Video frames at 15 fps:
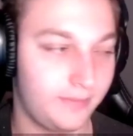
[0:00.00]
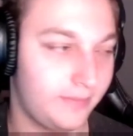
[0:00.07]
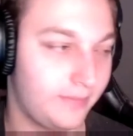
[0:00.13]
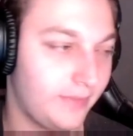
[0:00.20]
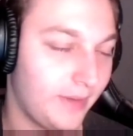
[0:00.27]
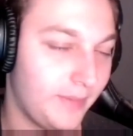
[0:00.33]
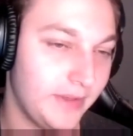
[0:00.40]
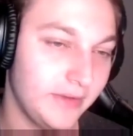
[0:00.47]
I
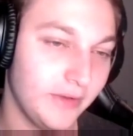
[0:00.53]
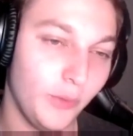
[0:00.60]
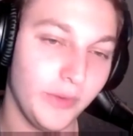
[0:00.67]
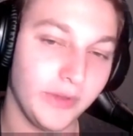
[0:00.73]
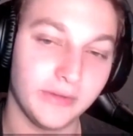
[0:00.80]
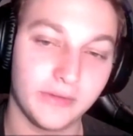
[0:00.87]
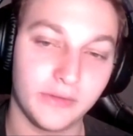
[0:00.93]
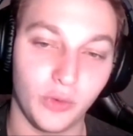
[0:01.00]
mean, knowing
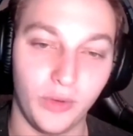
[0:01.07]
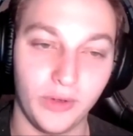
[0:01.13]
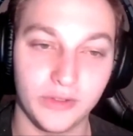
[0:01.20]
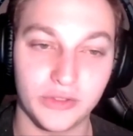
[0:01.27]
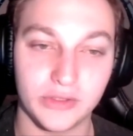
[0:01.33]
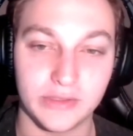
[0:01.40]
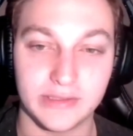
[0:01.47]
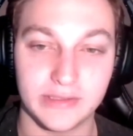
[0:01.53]
Twitch
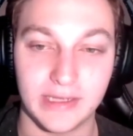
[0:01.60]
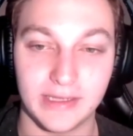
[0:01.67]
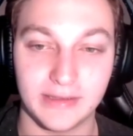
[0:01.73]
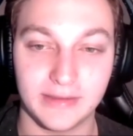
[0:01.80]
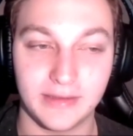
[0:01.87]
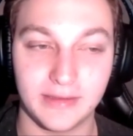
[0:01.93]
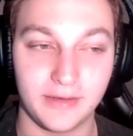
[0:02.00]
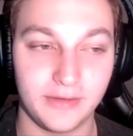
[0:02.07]
is that
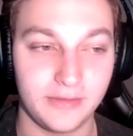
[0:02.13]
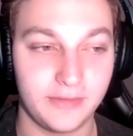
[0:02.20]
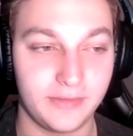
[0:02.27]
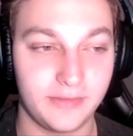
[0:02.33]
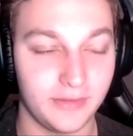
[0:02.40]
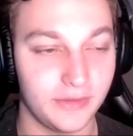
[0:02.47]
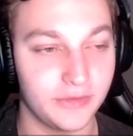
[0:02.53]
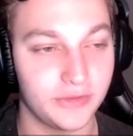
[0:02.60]

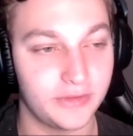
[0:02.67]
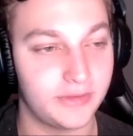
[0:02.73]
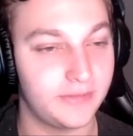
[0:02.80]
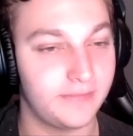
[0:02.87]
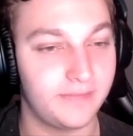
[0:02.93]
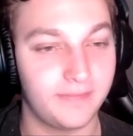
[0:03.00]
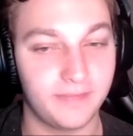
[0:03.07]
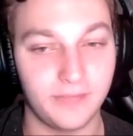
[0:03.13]

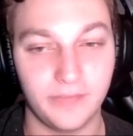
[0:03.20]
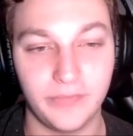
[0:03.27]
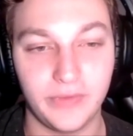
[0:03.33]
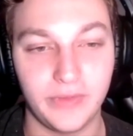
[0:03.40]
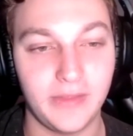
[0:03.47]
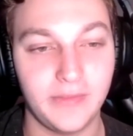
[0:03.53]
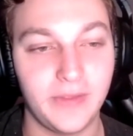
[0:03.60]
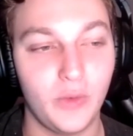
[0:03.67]

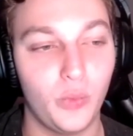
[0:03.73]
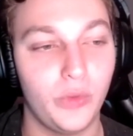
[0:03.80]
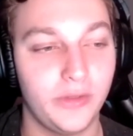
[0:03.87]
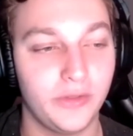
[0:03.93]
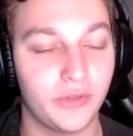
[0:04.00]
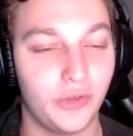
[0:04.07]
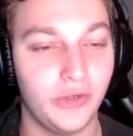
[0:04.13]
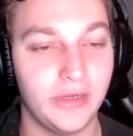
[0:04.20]
they wouldn't
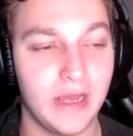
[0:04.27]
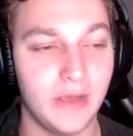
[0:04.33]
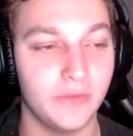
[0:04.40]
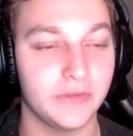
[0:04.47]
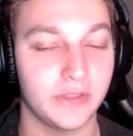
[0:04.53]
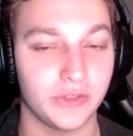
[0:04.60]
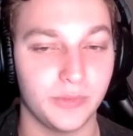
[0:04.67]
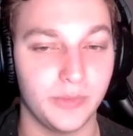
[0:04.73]
turn down
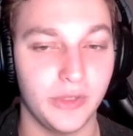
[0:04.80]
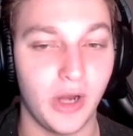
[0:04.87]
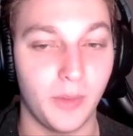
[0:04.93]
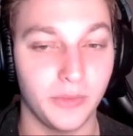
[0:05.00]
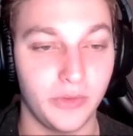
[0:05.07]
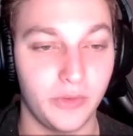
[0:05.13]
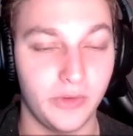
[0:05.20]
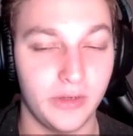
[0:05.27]
such a big
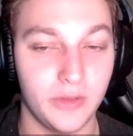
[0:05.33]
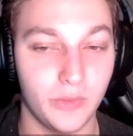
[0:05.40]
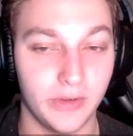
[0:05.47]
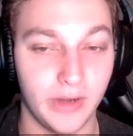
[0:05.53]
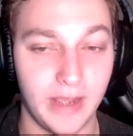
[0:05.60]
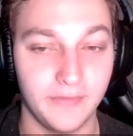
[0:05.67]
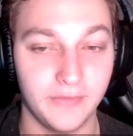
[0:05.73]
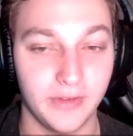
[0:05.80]
opportunity. We're
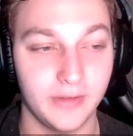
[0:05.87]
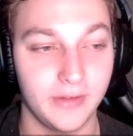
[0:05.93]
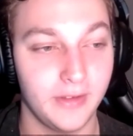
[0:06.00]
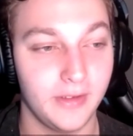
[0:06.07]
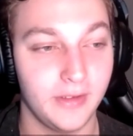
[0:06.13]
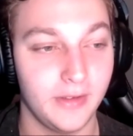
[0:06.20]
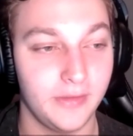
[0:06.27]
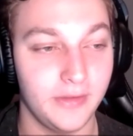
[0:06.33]
having
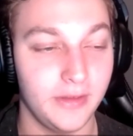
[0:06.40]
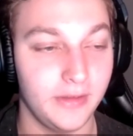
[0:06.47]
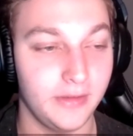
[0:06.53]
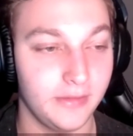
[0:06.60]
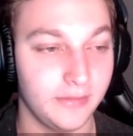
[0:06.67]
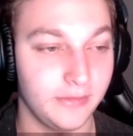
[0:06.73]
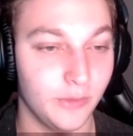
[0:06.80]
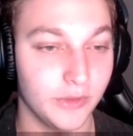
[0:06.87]
the
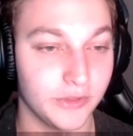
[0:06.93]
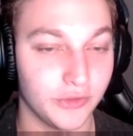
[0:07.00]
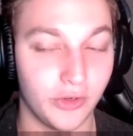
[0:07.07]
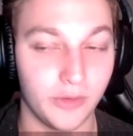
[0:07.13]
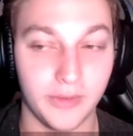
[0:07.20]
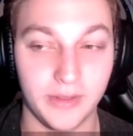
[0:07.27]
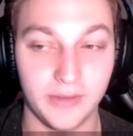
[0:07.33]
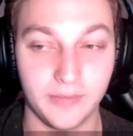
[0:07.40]
U.S.
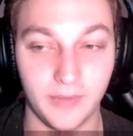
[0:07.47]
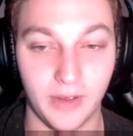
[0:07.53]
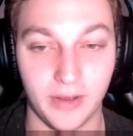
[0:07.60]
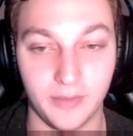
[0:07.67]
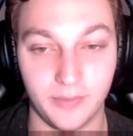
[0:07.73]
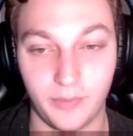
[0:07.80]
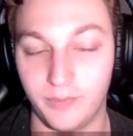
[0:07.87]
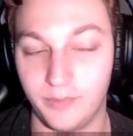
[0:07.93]
Army
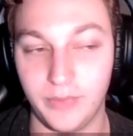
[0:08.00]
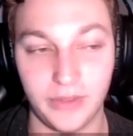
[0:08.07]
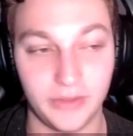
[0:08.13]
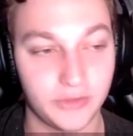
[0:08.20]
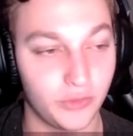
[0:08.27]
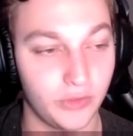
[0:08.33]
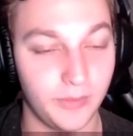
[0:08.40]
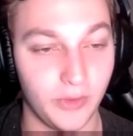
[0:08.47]

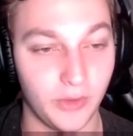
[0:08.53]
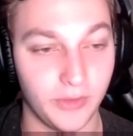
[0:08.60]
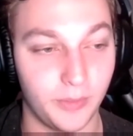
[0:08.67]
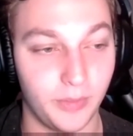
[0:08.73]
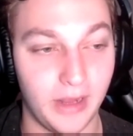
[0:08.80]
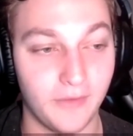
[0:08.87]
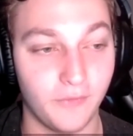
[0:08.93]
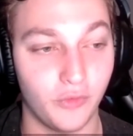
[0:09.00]
streaming on their
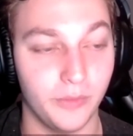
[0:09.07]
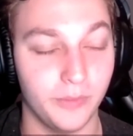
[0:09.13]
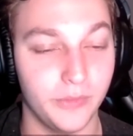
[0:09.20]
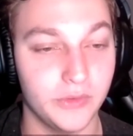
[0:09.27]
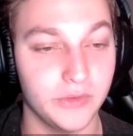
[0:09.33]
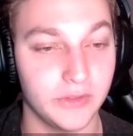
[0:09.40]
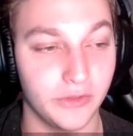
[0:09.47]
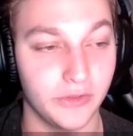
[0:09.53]
platform,
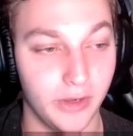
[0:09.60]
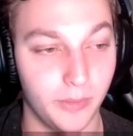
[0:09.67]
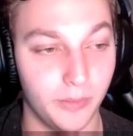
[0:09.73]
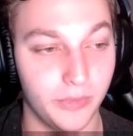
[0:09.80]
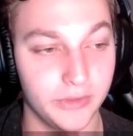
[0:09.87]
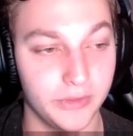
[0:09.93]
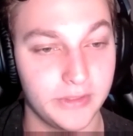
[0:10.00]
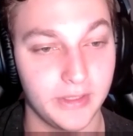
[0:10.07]
using their
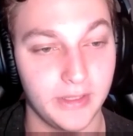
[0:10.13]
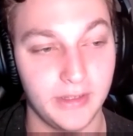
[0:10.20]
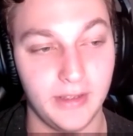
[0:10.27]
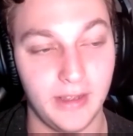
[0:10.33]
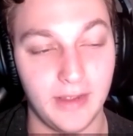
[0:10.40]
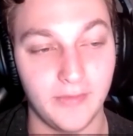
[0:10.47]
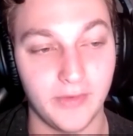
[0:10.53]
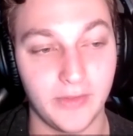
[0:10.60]
numbers,
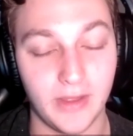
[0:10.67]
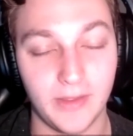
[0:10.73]
having that.